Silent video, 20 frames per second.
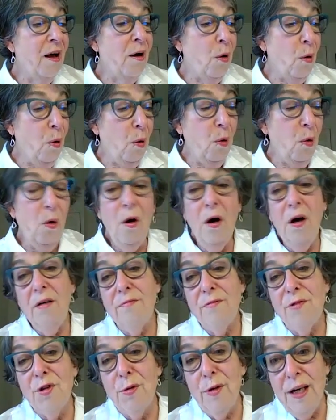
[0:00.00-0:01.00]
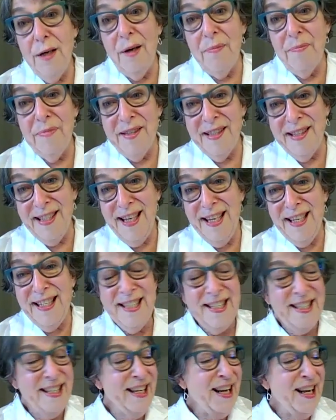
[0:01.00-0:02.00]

or 21%,